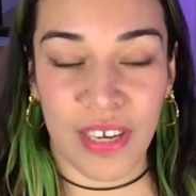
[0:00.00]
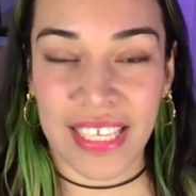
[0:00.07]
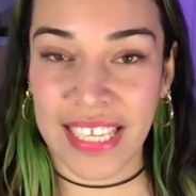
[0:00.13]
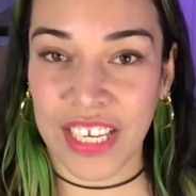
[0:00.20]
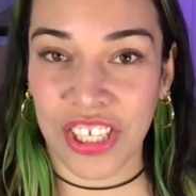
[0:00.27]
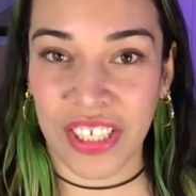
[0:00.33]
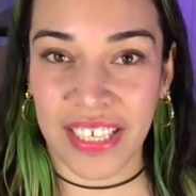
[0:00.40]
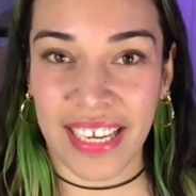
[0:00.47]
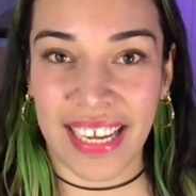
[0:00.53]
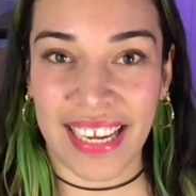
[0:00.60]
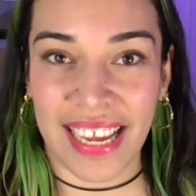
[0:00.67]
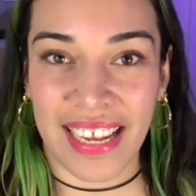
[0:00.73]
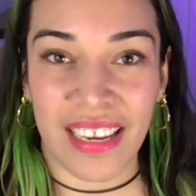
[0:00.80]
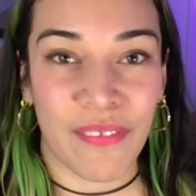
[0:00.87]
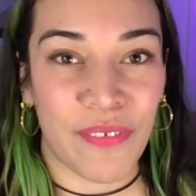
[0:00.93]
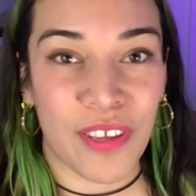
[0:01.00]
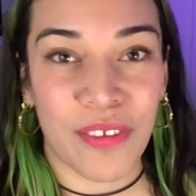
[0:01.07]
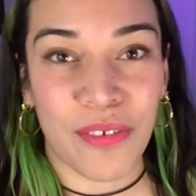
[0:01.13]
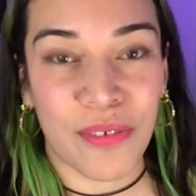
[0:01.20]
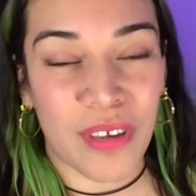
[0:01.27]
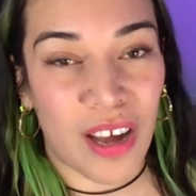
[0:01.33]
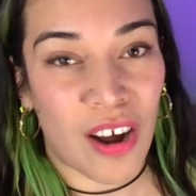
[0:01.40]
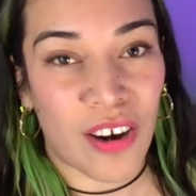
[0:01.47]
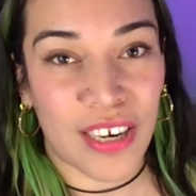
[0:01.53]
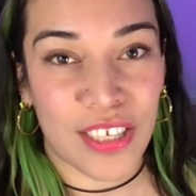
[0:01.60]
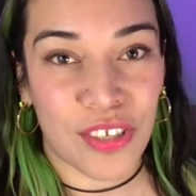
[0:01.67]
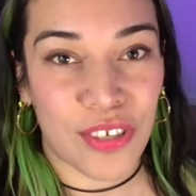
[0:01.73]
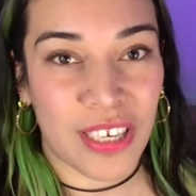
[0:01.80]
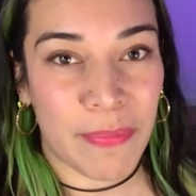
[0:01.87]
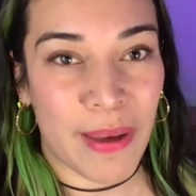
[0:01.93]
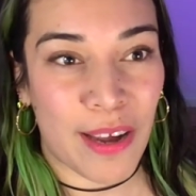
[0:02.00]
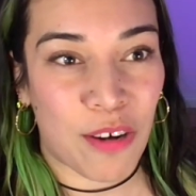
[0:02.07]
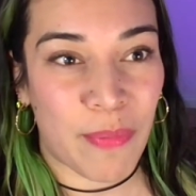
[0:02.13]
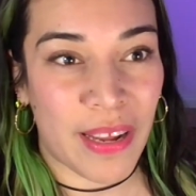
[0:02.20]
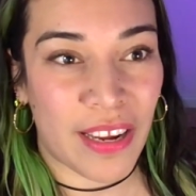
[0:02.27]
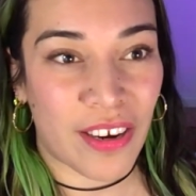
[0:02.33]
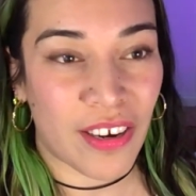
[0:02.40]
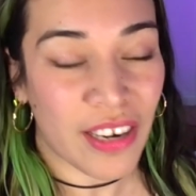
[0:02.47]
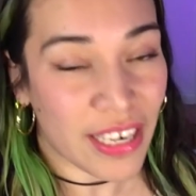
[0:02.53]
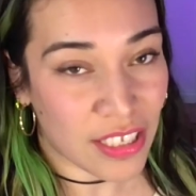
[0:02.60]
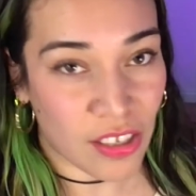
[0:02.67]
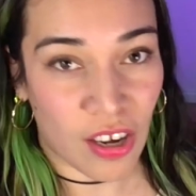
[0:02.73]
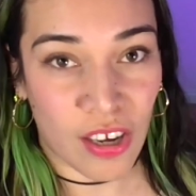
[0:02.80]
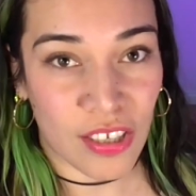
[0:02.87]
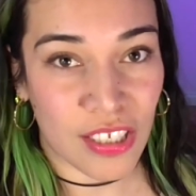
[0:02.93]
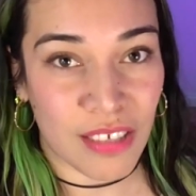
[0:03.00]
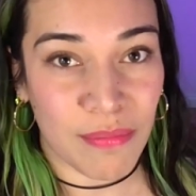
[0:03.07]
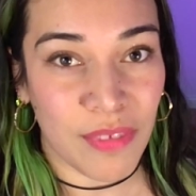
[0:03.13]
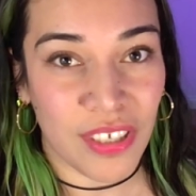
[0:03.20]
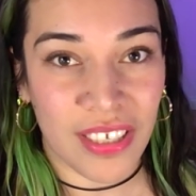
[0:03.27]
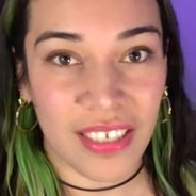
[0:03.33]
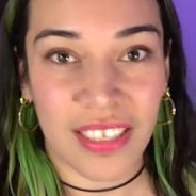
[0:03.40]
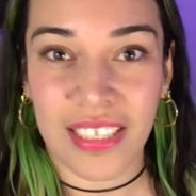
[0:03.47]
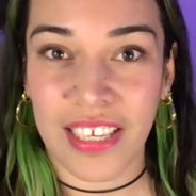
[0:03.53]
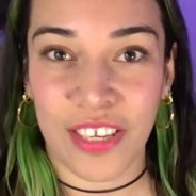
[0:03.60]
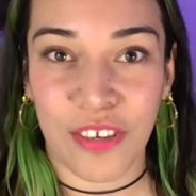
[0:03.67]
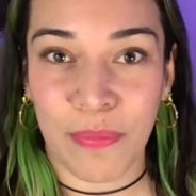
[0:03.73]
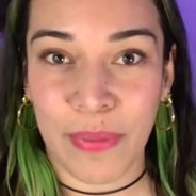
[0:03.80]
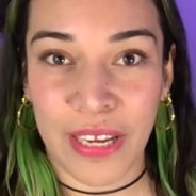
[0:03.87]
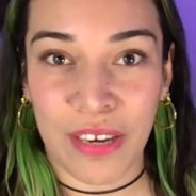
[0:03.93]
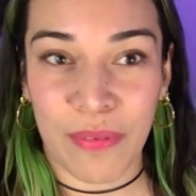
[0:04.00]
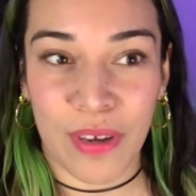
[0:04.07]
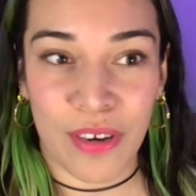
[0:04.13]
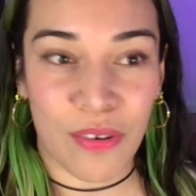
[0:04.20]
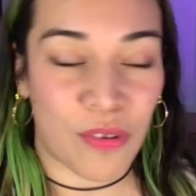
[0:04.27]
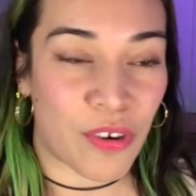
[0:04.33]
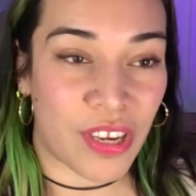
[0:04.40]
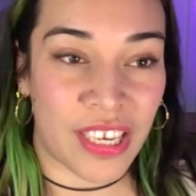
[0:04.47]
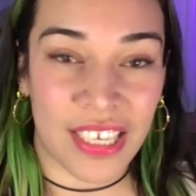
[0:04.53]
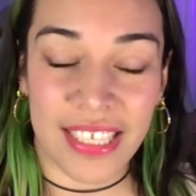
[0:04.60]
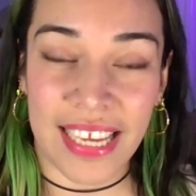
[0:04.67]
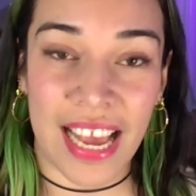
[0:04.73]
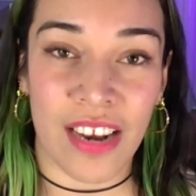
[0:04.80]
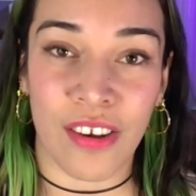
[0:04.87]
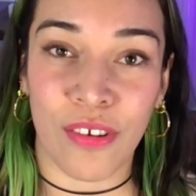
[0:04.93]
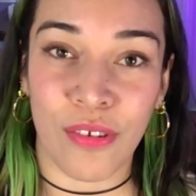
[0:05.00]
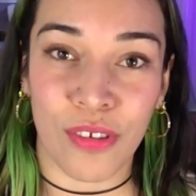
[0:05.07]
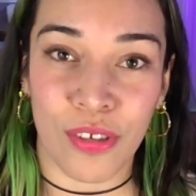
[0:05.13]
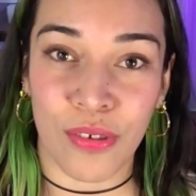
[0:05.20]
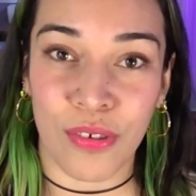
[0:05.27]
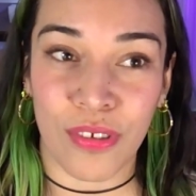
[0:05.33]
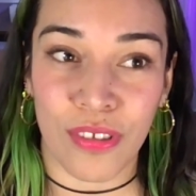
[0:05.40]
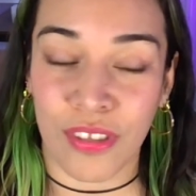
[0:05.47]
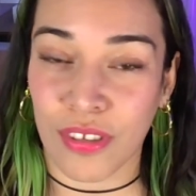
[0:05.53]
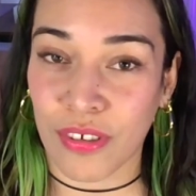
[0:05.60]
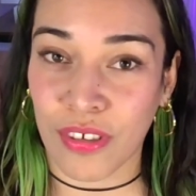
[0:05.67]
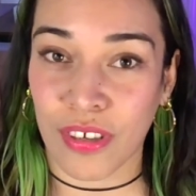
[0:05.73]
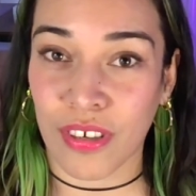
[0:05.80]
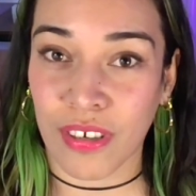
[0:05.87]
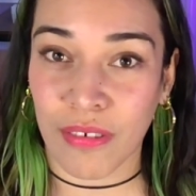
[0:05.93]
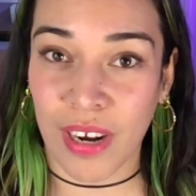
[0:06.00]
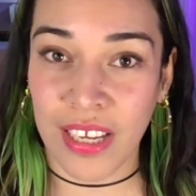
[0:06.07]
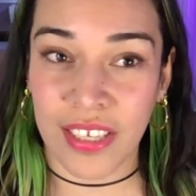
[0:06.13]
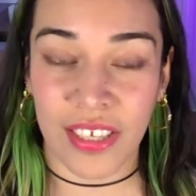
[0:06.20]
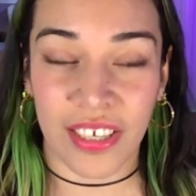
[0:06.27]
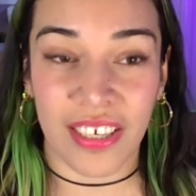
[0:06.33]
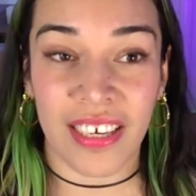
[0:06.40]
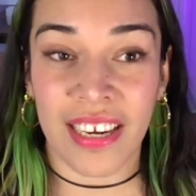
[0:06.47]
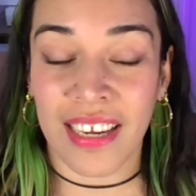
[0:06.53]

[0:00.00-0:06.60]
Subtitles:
Essentially, again, if you are a 2D pattern maker, it's awesome. You can continue being one, or you can just add a new tool to your roster.